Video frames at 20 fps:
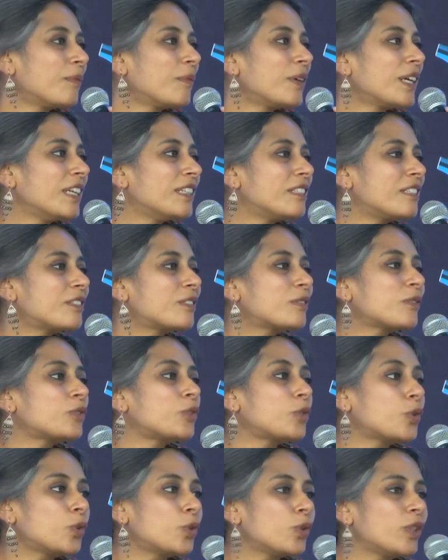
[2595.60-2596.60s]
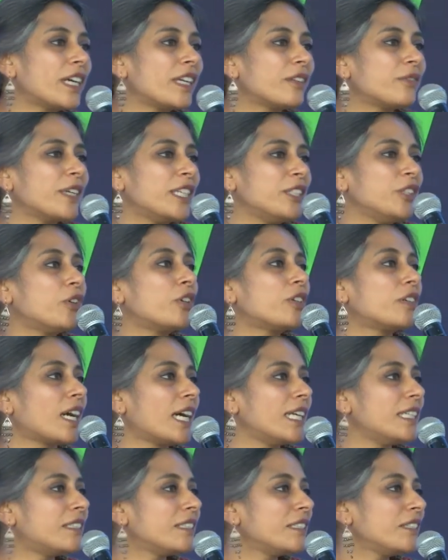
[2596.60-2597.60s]
it's true that when you're
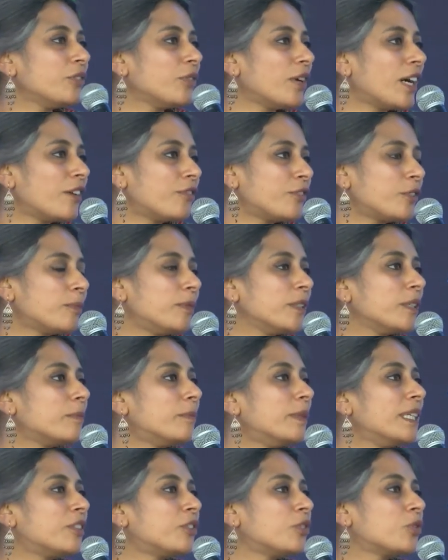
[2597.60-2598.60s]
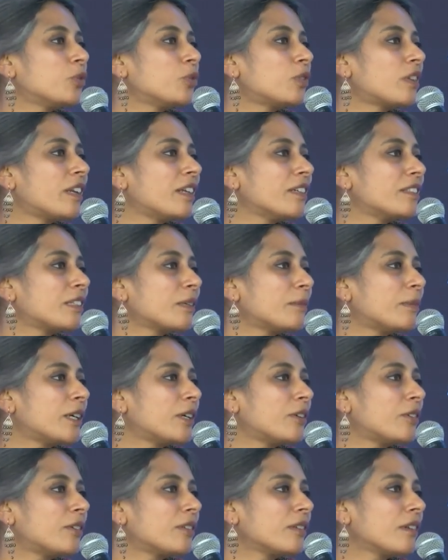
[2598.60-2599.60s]
writing, you have to be a bit ruthless
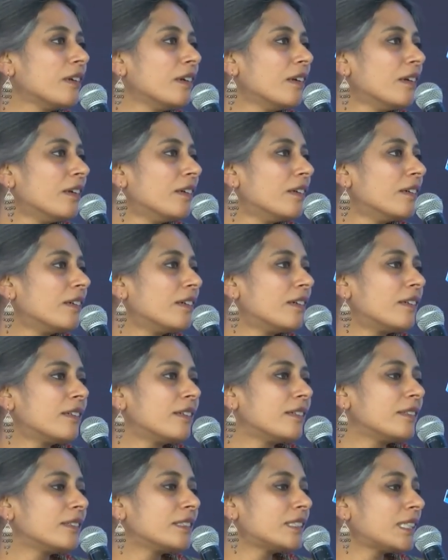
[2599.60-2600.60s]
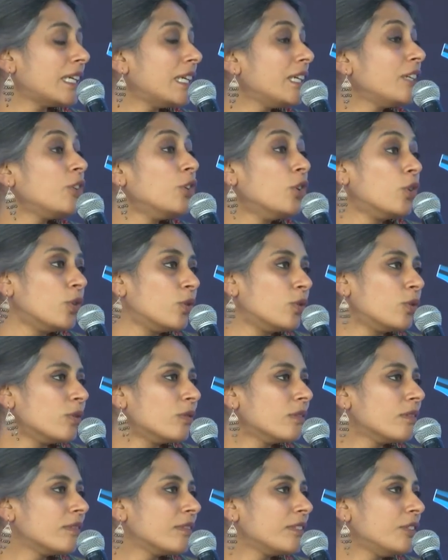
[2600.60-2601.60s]
about uh, saying no.
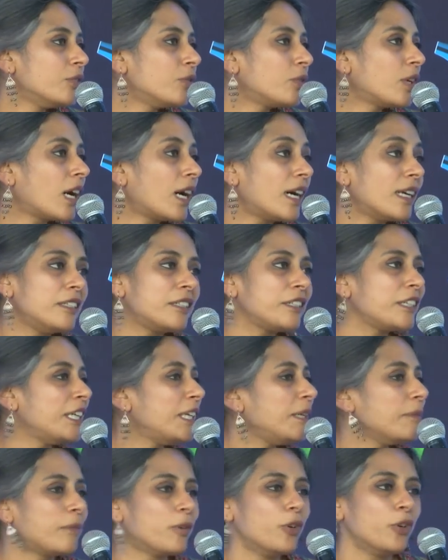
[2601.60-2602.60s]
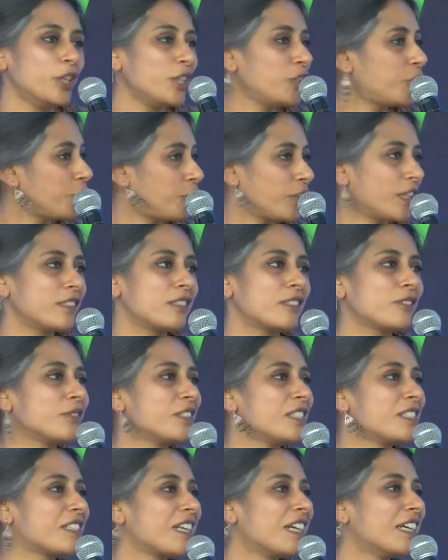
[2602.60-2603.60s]
You can't keep going to
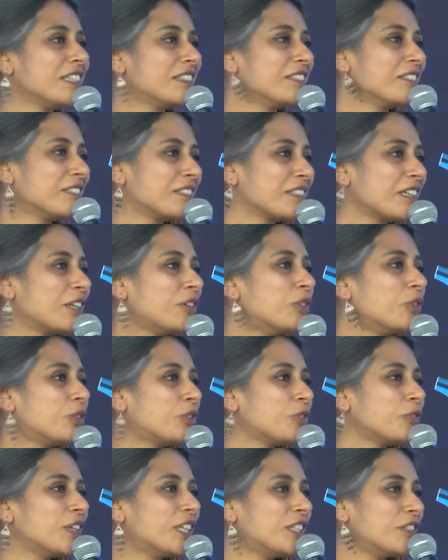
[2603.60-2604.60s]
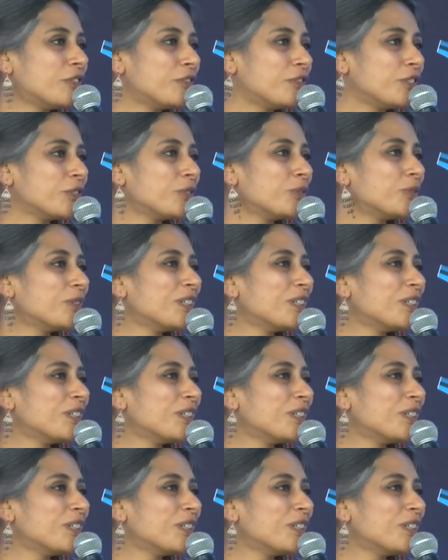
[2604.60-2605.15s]
festivals like this. I go to very few.